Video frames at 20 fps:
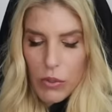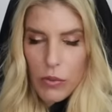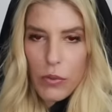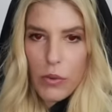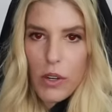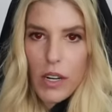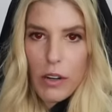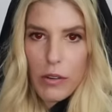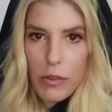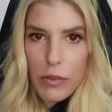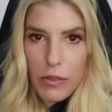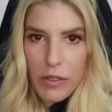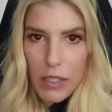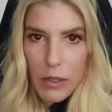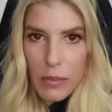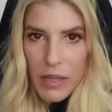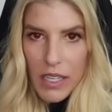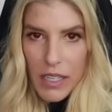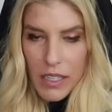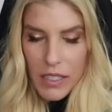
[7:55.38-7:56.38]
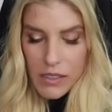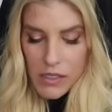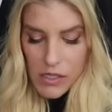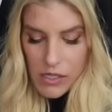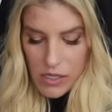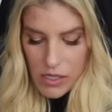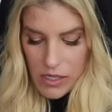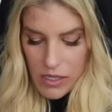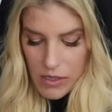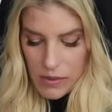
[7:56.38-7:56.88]
Before I reveal my
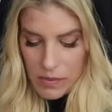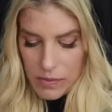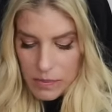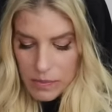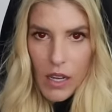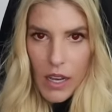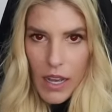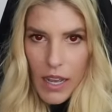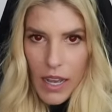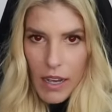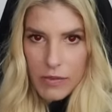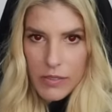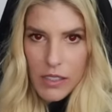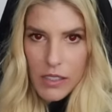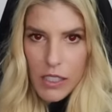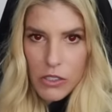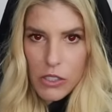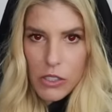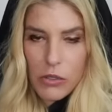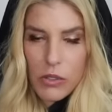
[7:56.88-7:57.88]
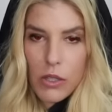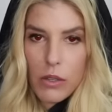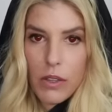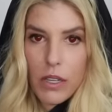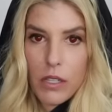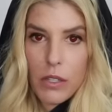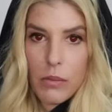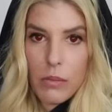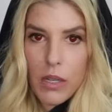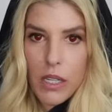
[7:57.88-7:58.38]
answer, I have to let you know
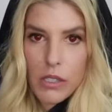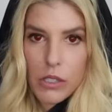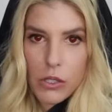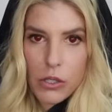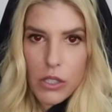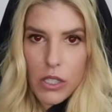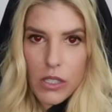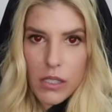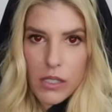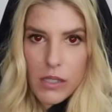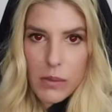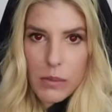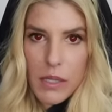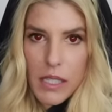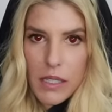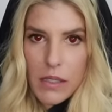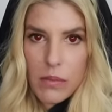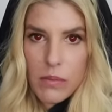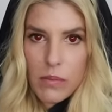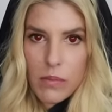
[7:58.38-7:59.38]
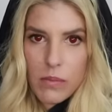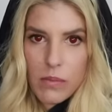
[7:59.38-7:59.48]
that you must trust me.